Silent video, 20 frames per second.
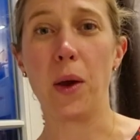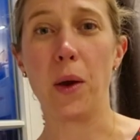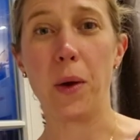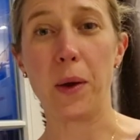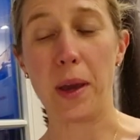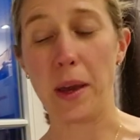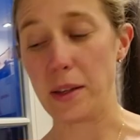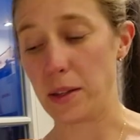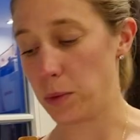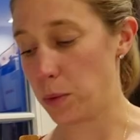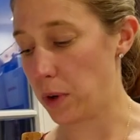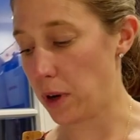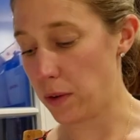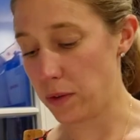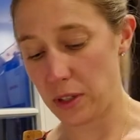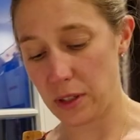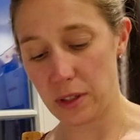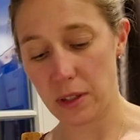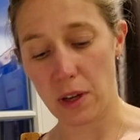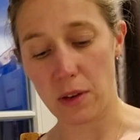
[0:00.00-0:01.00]
Okay, so what
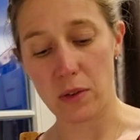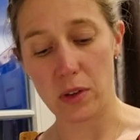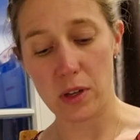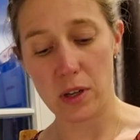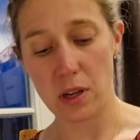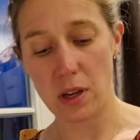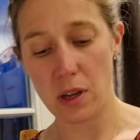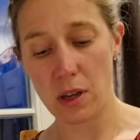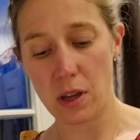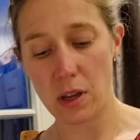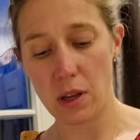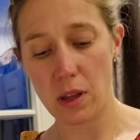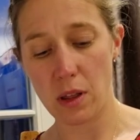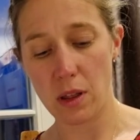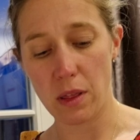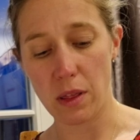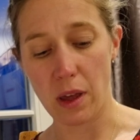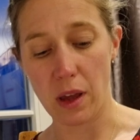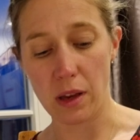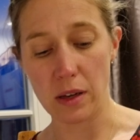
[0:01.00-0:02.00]
I've discovered
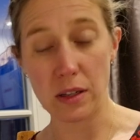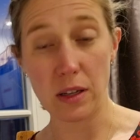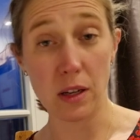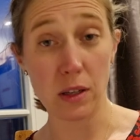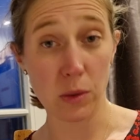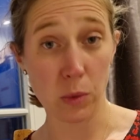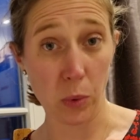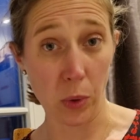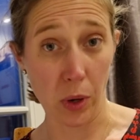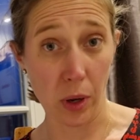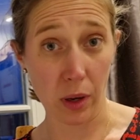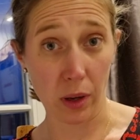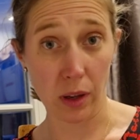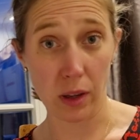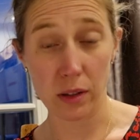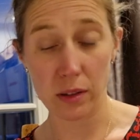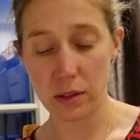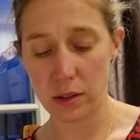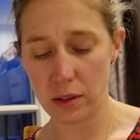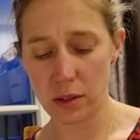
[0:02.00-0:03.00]
that does
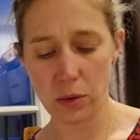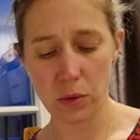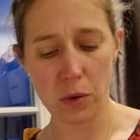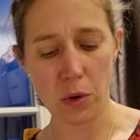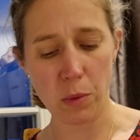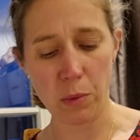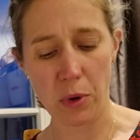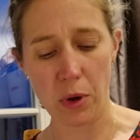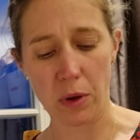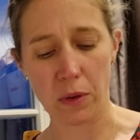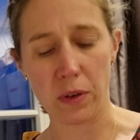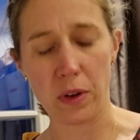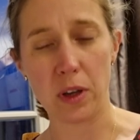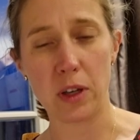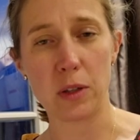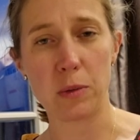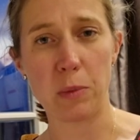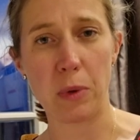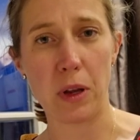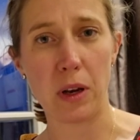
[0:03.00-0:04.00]
work, it's still not
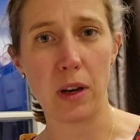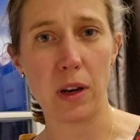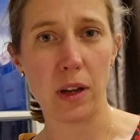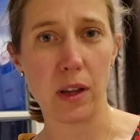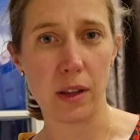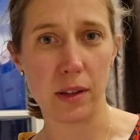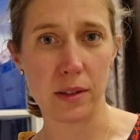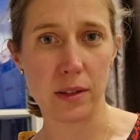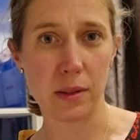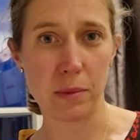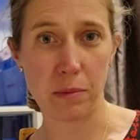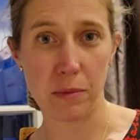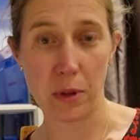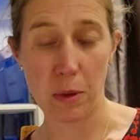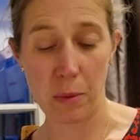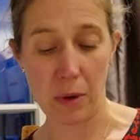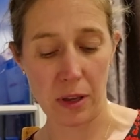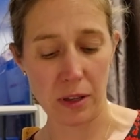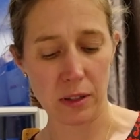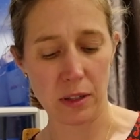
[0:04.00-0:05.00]
perfect, but it's
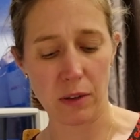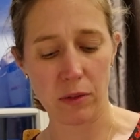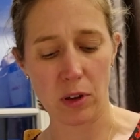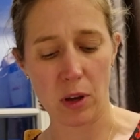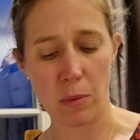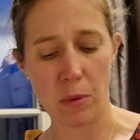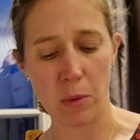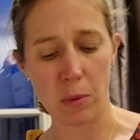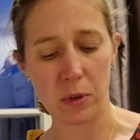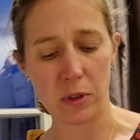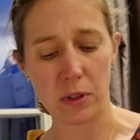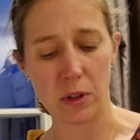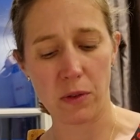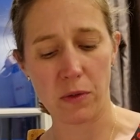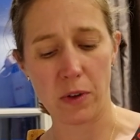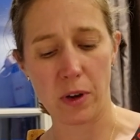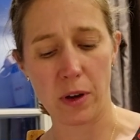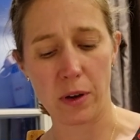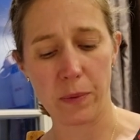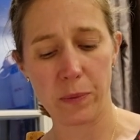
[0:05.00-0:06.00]
the best I've come up with so
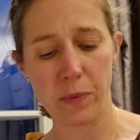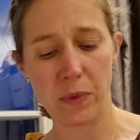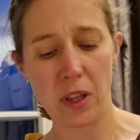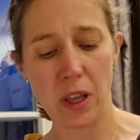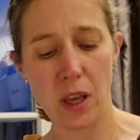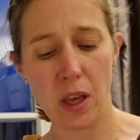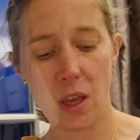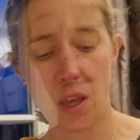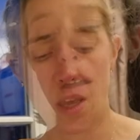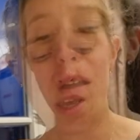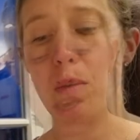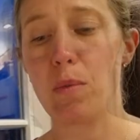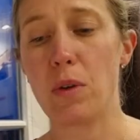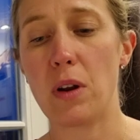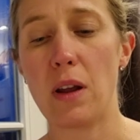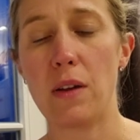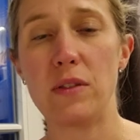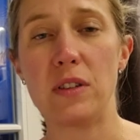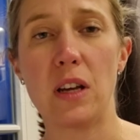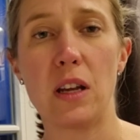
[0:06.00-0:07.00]
far.
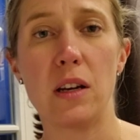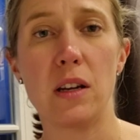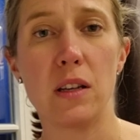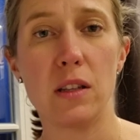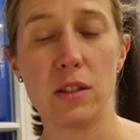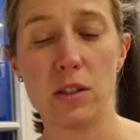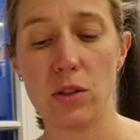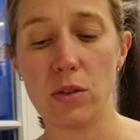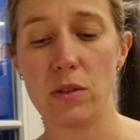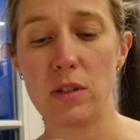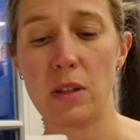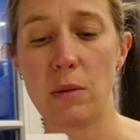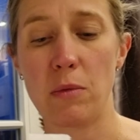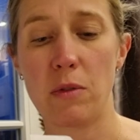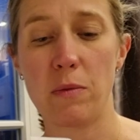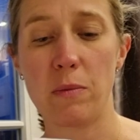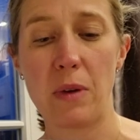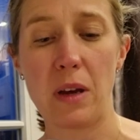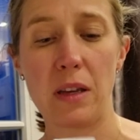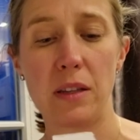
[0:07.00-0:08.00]
What I've done is use some
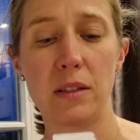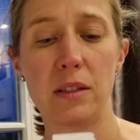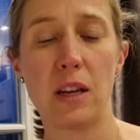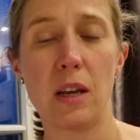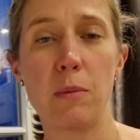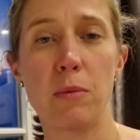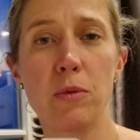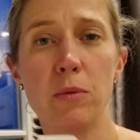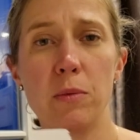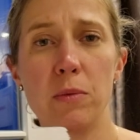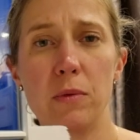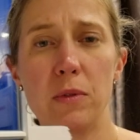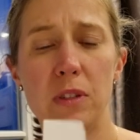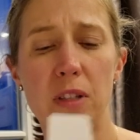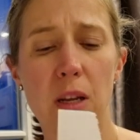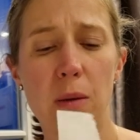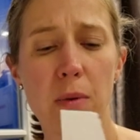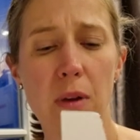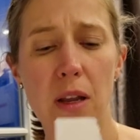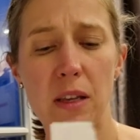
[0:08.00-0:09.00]
of my
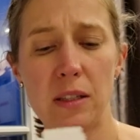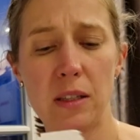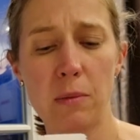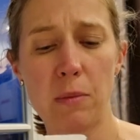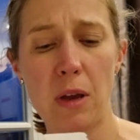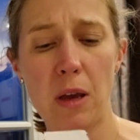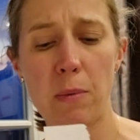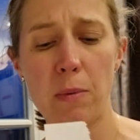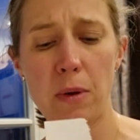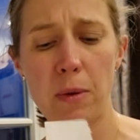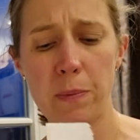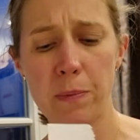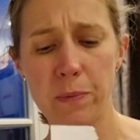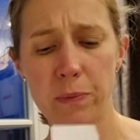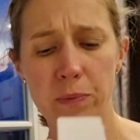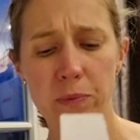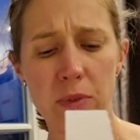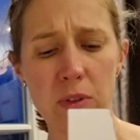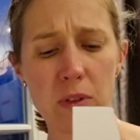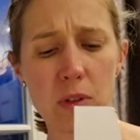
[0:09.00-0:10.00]
stabilizing paper.
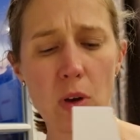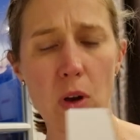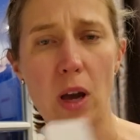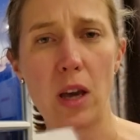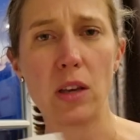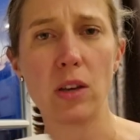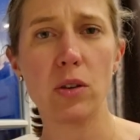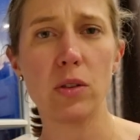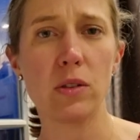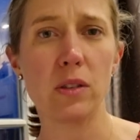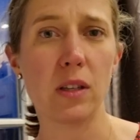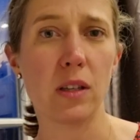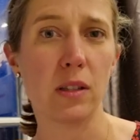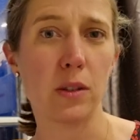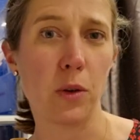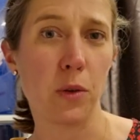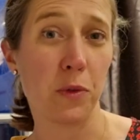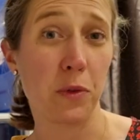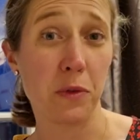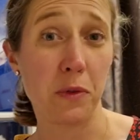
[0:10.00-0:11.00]
So I use
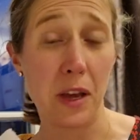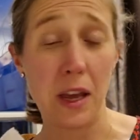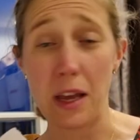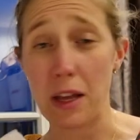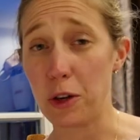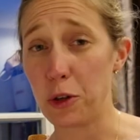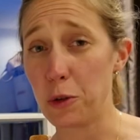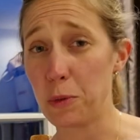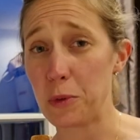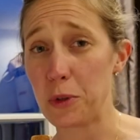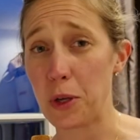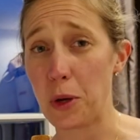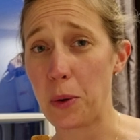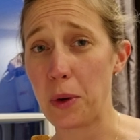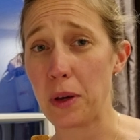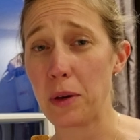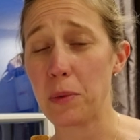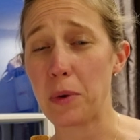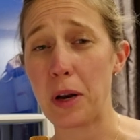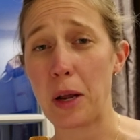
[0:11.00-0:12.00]
this often for heirloom
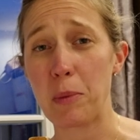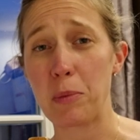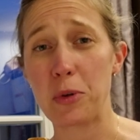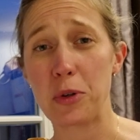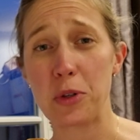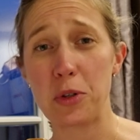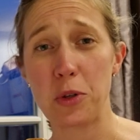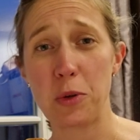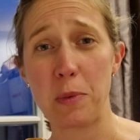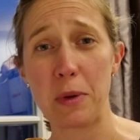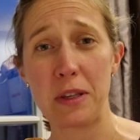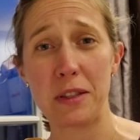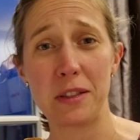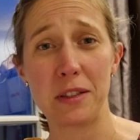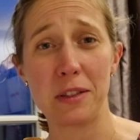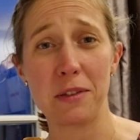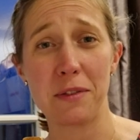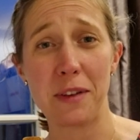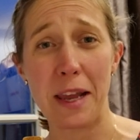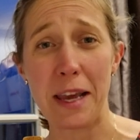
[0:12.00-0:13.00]
sewing when I put two
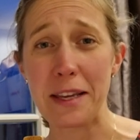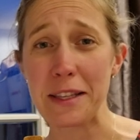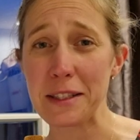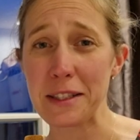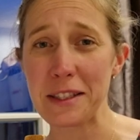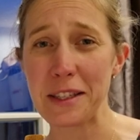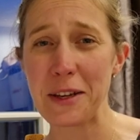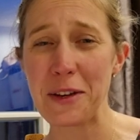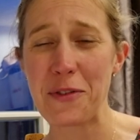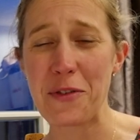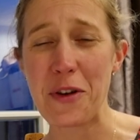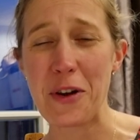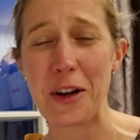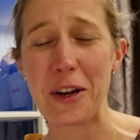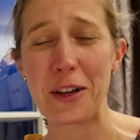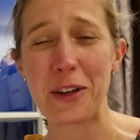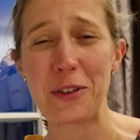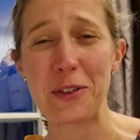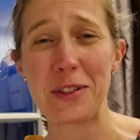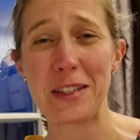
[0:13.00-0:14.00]
pieces of lace
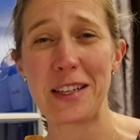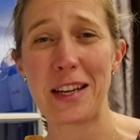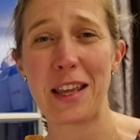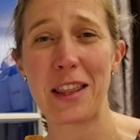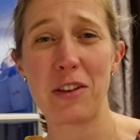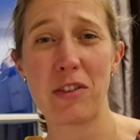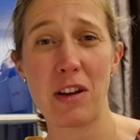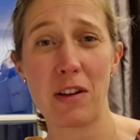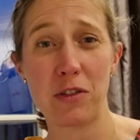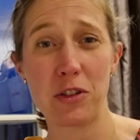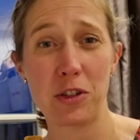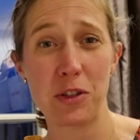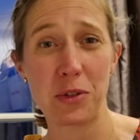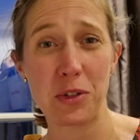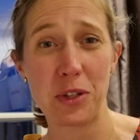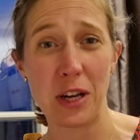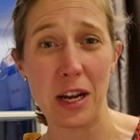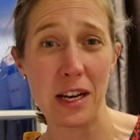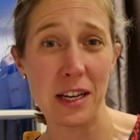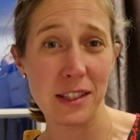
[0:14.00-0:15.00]
very close together and I have to do
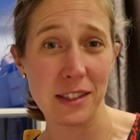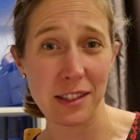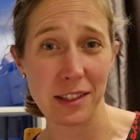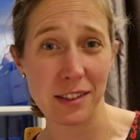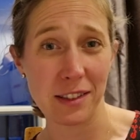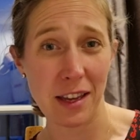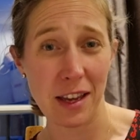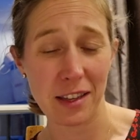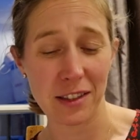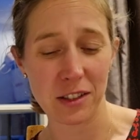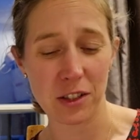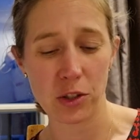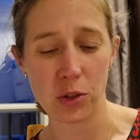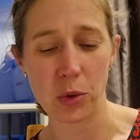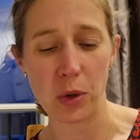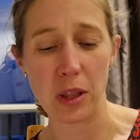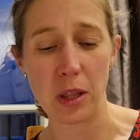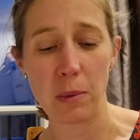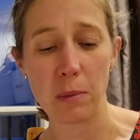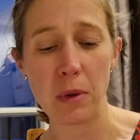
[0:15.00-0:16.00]
tiny zigzags to
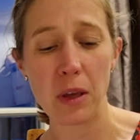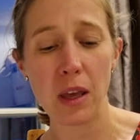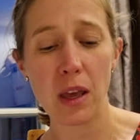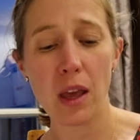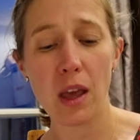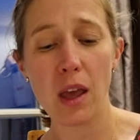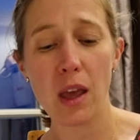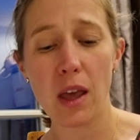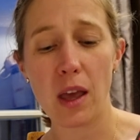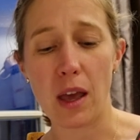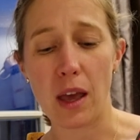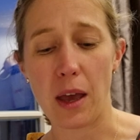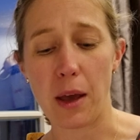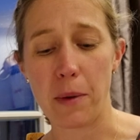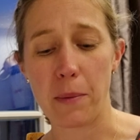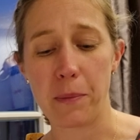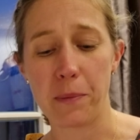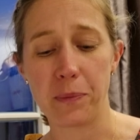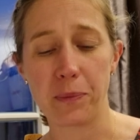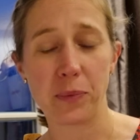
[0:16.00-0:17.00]
join
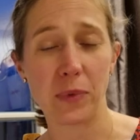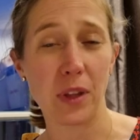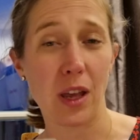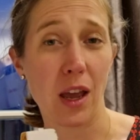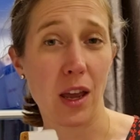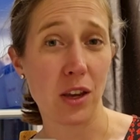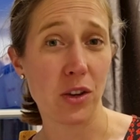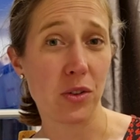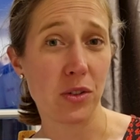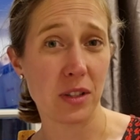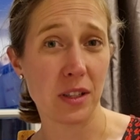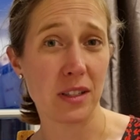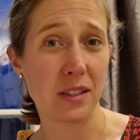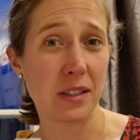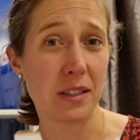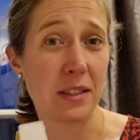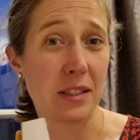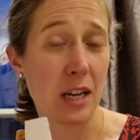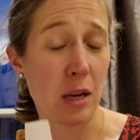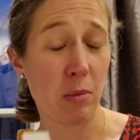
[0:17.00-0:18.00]
them. I use this
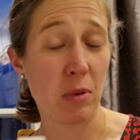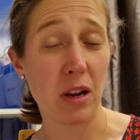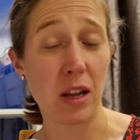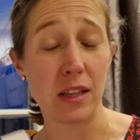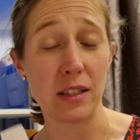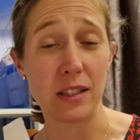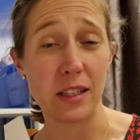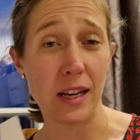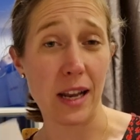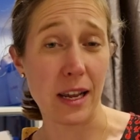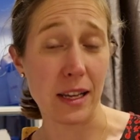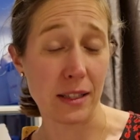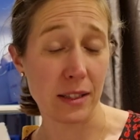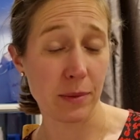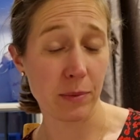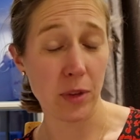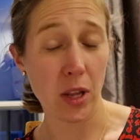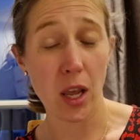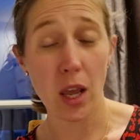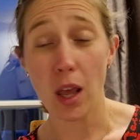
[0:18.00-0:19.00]
to stabilize the lace.